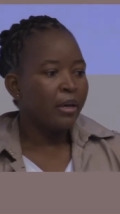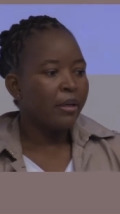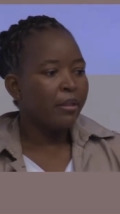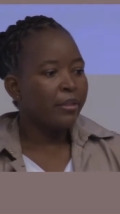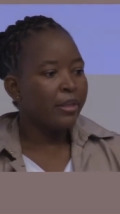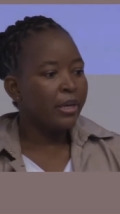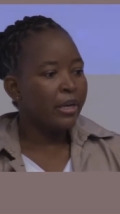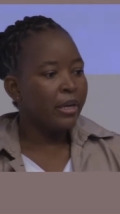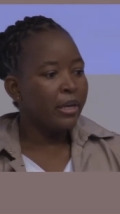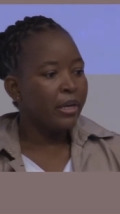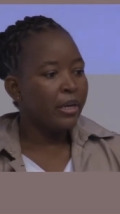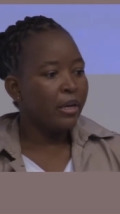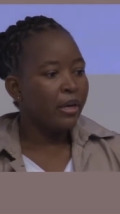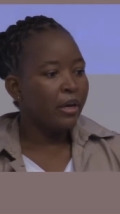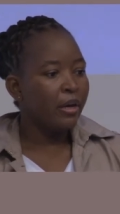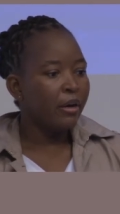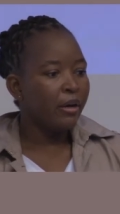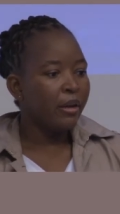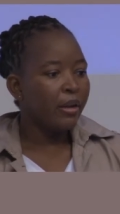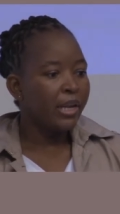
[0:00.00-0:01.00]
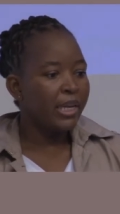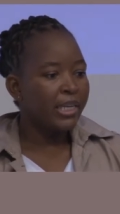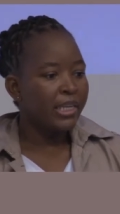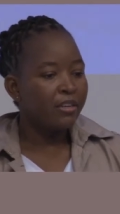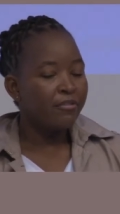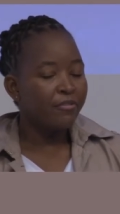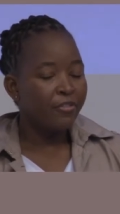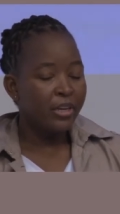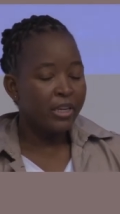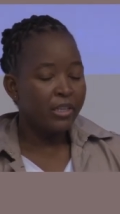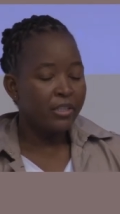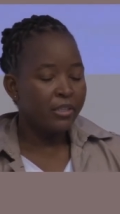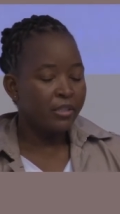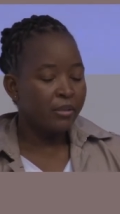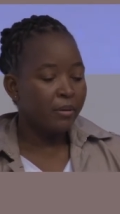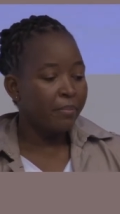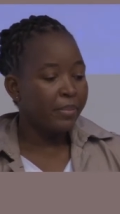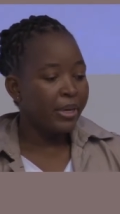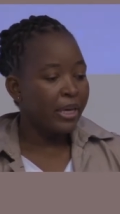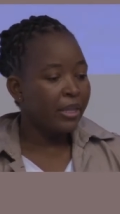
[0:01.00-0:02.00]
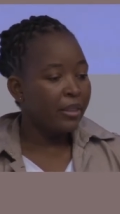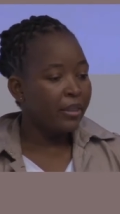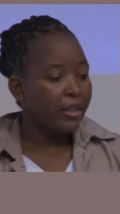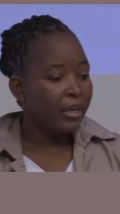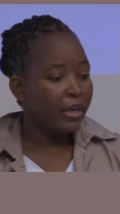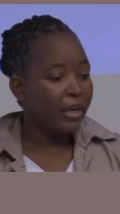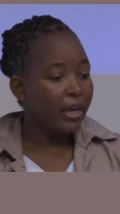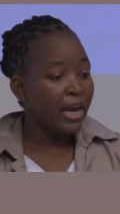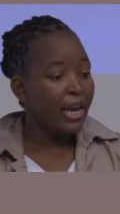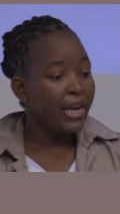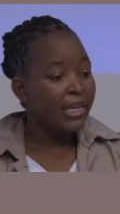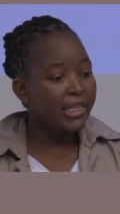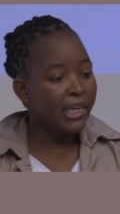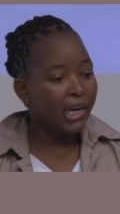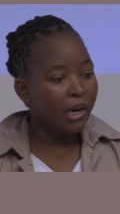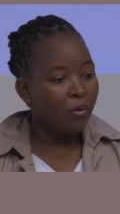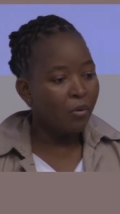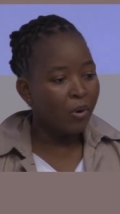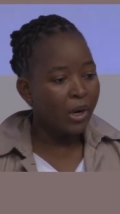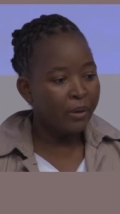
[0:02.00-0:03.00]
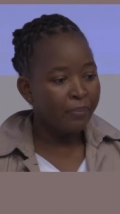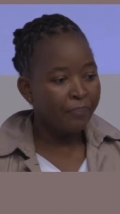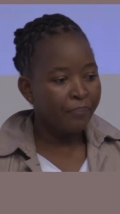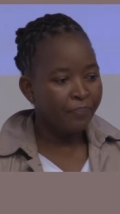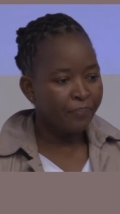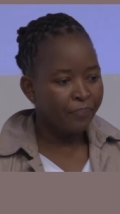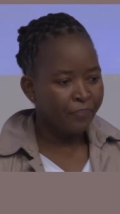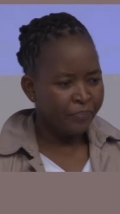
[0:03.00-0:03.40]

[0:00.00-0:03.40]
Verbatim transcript: The latent phase being the eight-hour